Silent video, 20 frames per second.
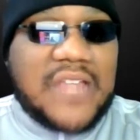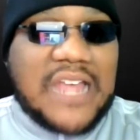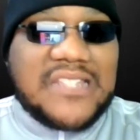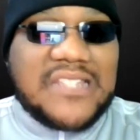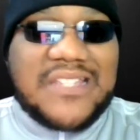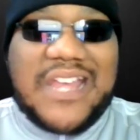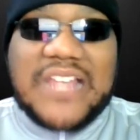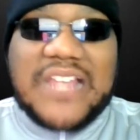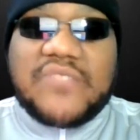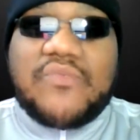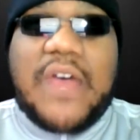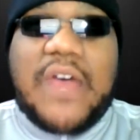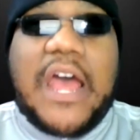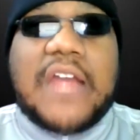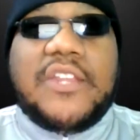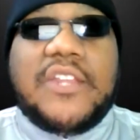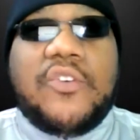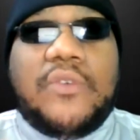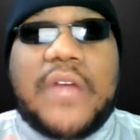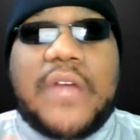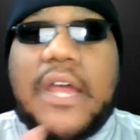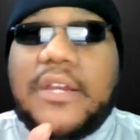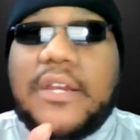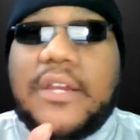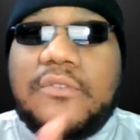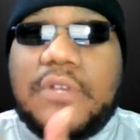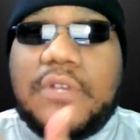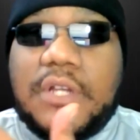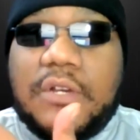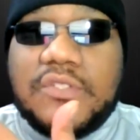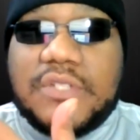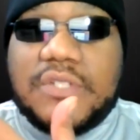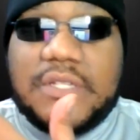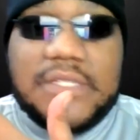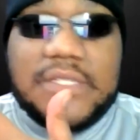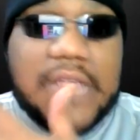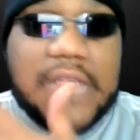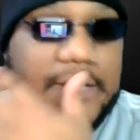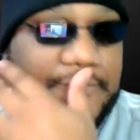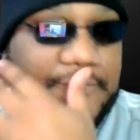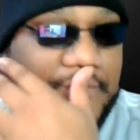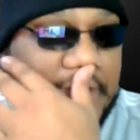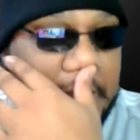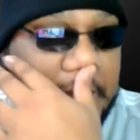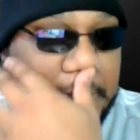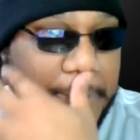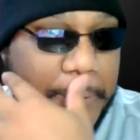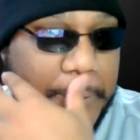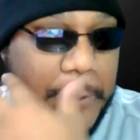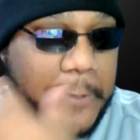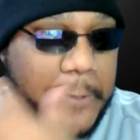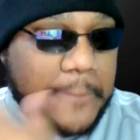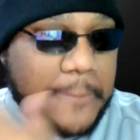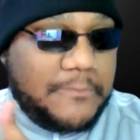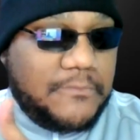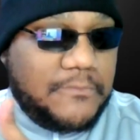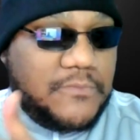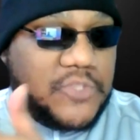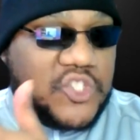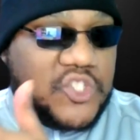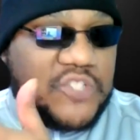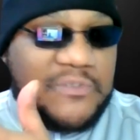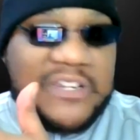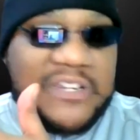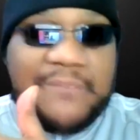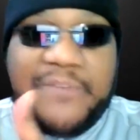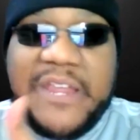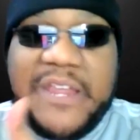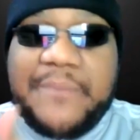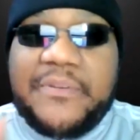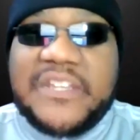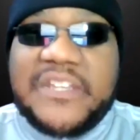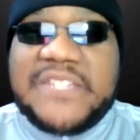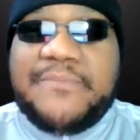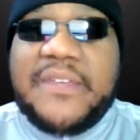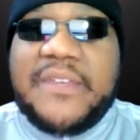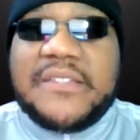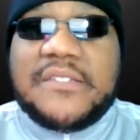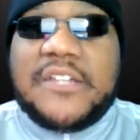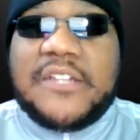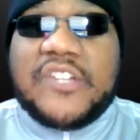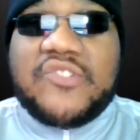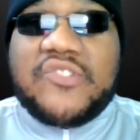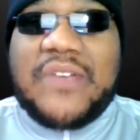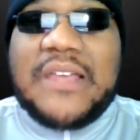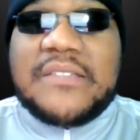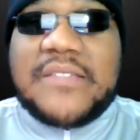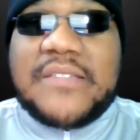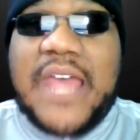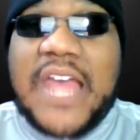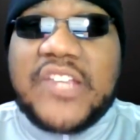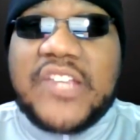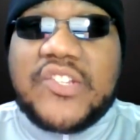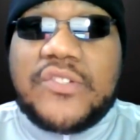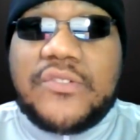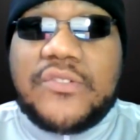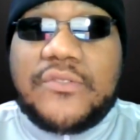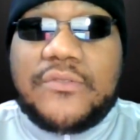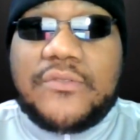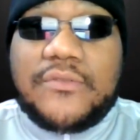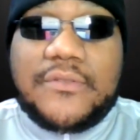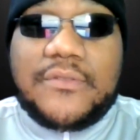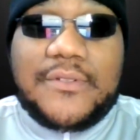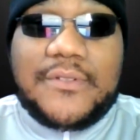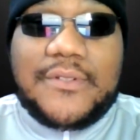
Cause that's that's why I do what I do, coach. Because I feel like so many people in this business are transactional.